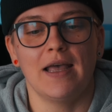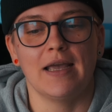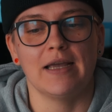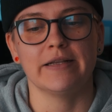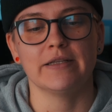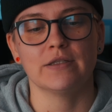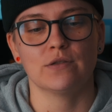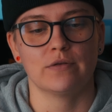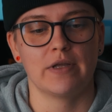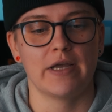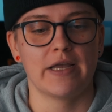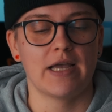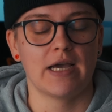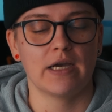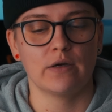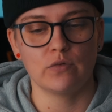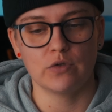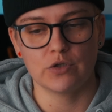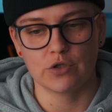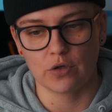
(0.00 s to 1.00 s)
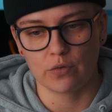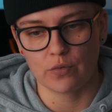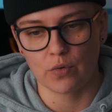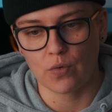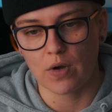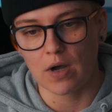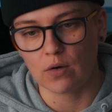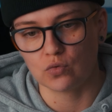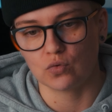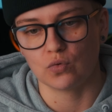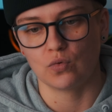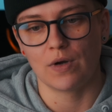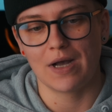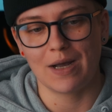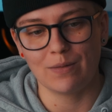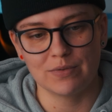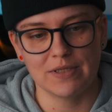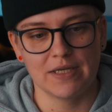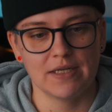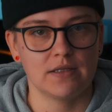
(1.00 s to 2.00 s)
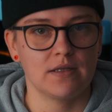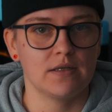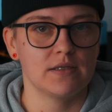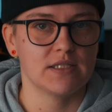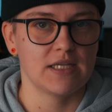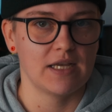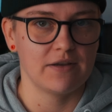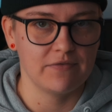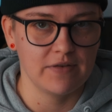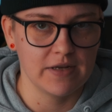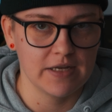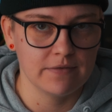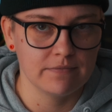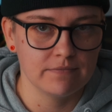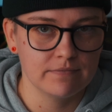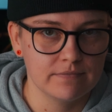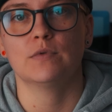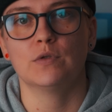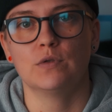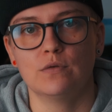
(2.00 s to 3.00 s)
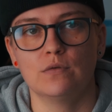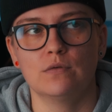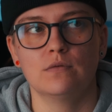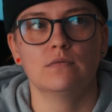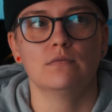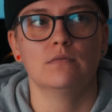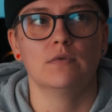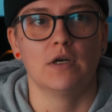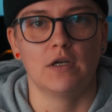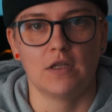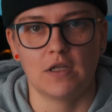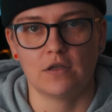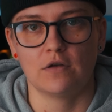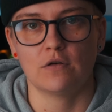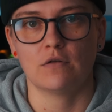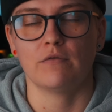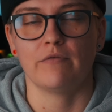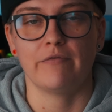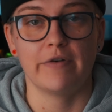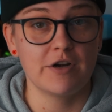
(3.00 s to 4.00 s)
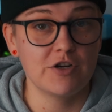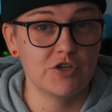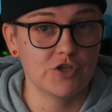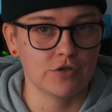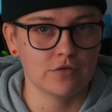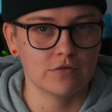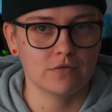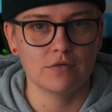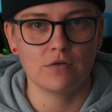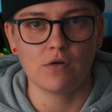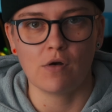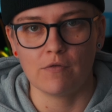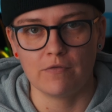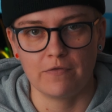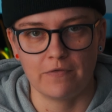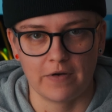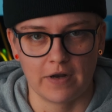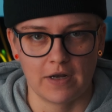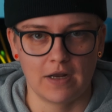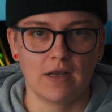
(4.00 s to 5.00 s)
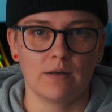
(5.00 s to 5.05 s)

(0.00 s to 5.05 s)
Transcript: and today I will show you how to update safely to another version of Final